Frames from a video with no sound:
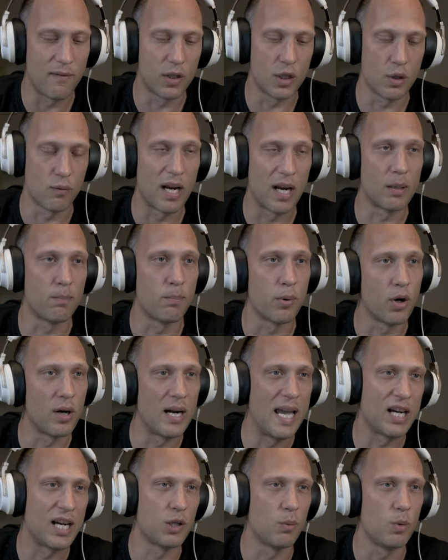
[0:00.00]
direct burn
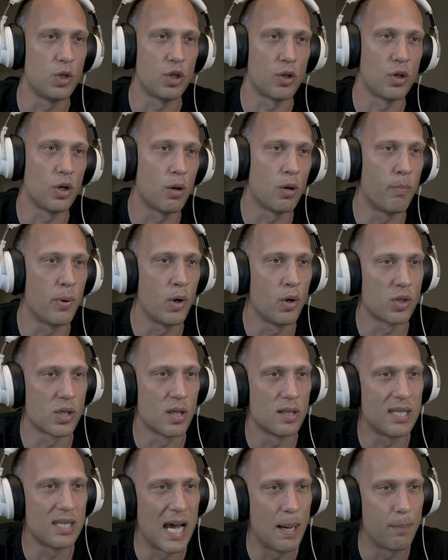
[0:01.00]
action which you can compose
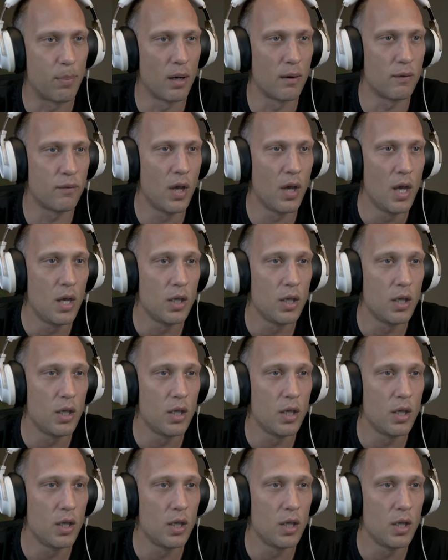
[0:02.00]
on top of